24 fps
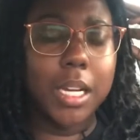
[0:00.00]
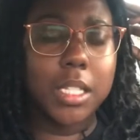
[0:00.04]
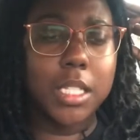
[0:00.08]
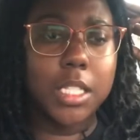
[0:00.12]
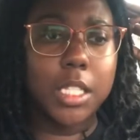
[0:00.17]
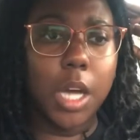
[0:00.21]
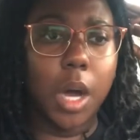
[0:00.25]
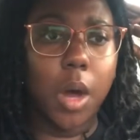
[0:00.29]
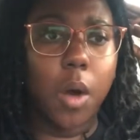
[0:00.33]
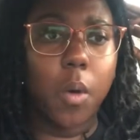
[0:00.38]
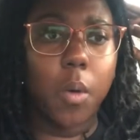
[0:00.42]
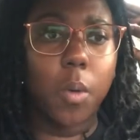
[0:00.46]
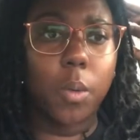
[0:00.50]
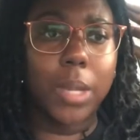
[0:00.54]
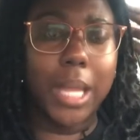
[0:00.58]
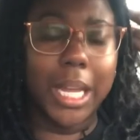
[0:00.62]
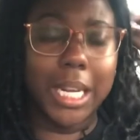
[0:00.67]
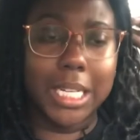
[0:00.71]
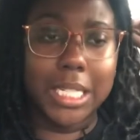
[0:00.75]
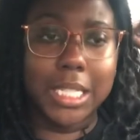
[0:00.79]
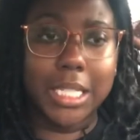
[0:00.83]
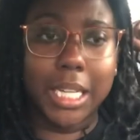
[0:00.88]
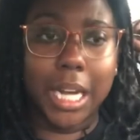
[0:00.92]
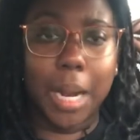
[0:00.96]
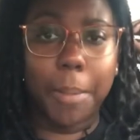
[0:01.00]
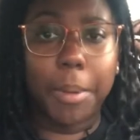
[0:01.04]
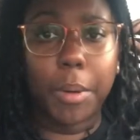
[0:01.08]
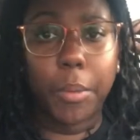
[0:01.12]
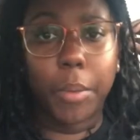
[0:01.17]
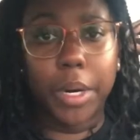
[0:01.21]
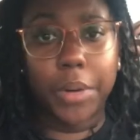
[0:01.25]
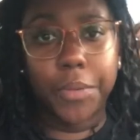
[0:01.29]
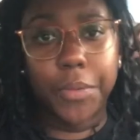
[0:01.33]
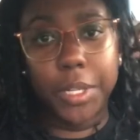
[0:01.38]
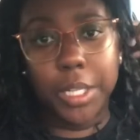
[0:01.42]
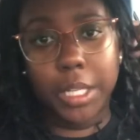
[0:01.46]
so like I said, I've been
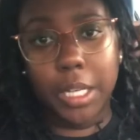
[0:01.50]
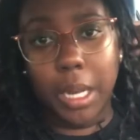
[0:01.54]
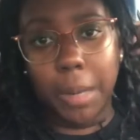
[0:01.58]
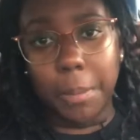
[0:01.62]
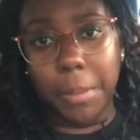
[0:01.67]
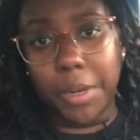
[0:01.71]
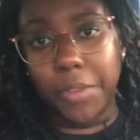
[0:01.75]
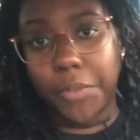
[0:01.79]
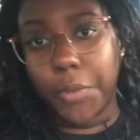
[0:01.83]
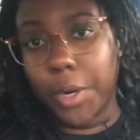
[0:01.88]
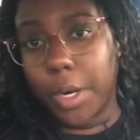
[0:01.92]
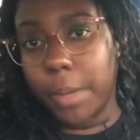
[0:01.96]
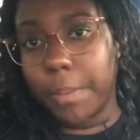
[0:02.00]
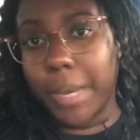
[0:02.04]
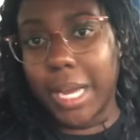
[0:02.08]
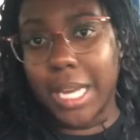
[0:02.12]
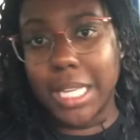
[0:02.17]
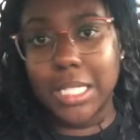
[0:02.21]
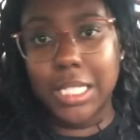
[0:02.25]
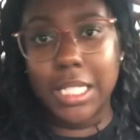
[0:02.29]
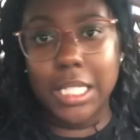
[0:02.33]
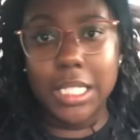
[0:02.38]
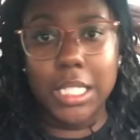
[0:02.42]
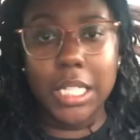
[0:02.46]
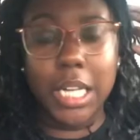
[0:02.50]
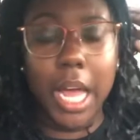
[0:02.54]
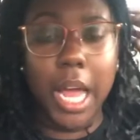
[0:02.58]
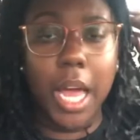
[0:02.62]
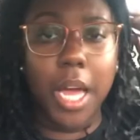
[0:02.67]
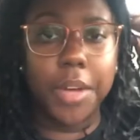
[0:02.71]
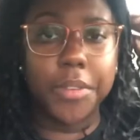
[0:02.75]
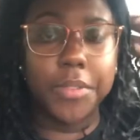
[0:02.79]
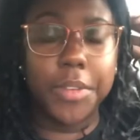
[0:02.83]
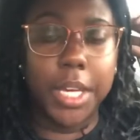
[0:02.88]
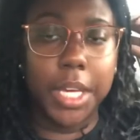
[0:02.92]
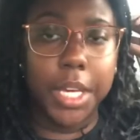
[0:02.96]
working for the company for the past six and a
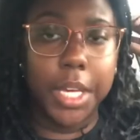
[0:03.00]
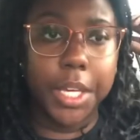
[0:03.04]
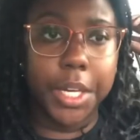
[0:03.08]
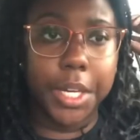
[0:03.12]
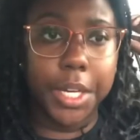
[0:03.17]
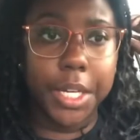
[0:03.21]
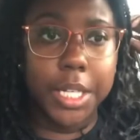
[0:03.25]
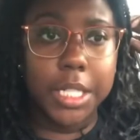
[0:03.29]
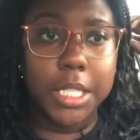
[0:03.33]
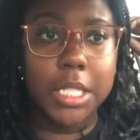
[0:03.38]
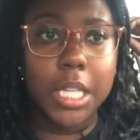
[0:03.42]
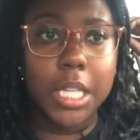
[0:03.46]
half years